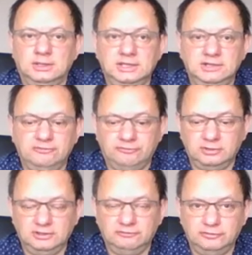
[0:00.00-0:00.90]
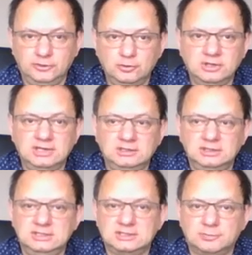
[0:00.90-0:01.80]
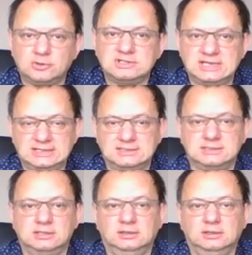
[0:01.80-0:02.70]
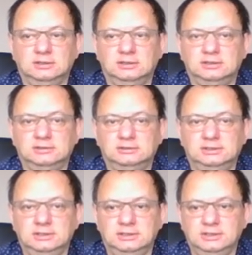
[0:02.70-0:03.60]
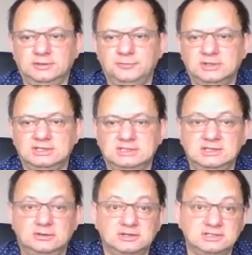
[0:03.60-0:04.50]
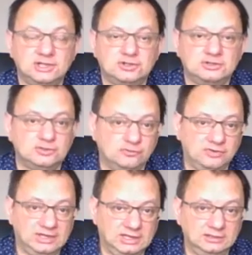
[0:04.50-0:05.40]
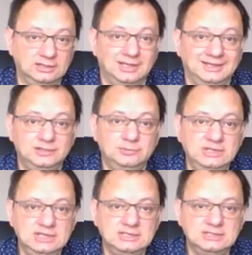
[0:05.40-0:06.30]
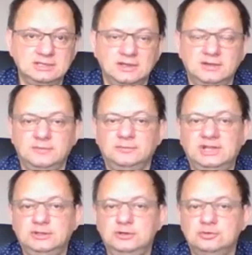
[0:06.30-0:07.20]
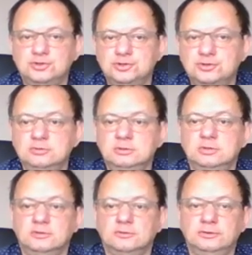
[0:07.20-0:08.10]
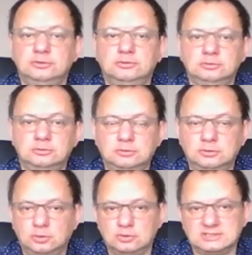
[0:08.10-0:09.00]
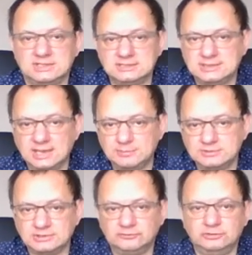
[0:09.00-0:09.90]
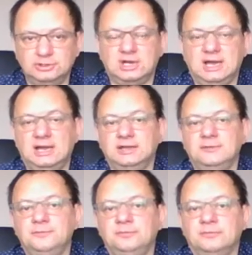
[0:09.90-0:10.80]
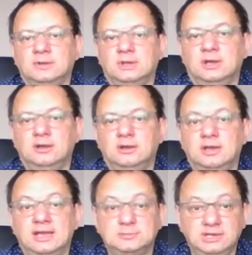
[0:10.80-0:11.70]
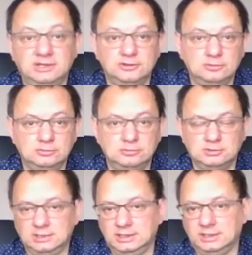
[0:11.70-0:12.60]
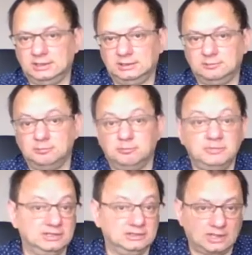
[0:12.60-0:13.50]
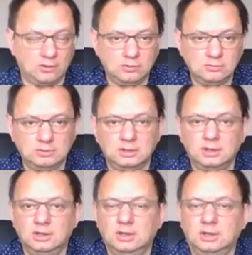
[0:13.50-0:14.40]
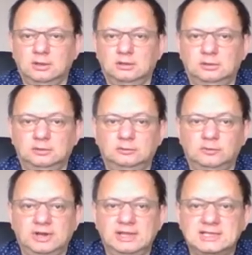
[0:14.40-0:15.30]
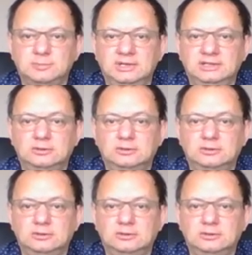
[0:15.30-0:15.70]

If during this process the synchronization is failed, it means that you should do those steps which I explained you a minute ago when I explained